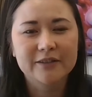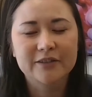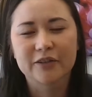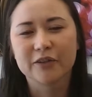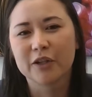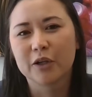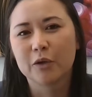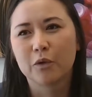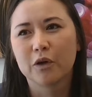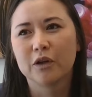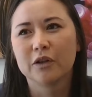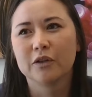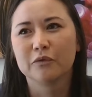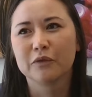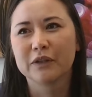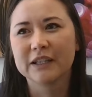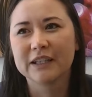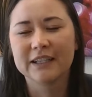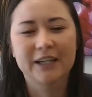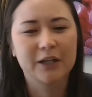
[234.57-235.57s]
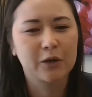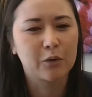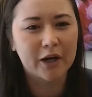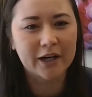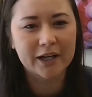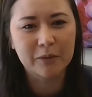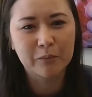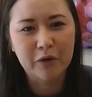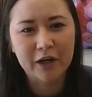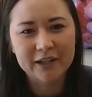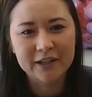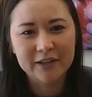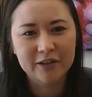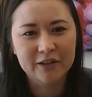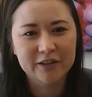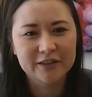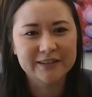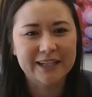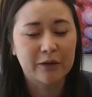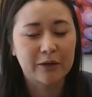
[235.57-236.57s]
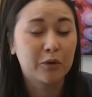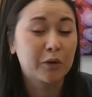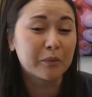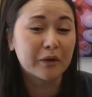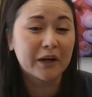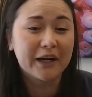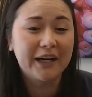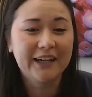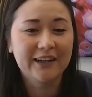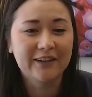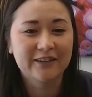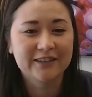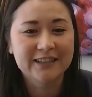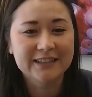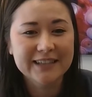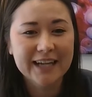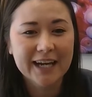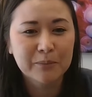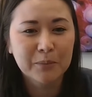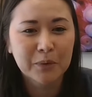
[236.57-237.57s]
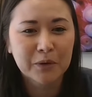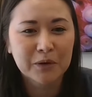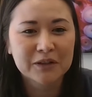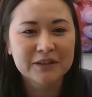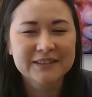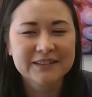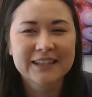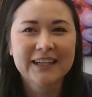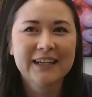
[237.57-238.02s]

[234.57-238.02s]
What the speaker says: So there weren't really aquatic predators that were preying on the tadpoles.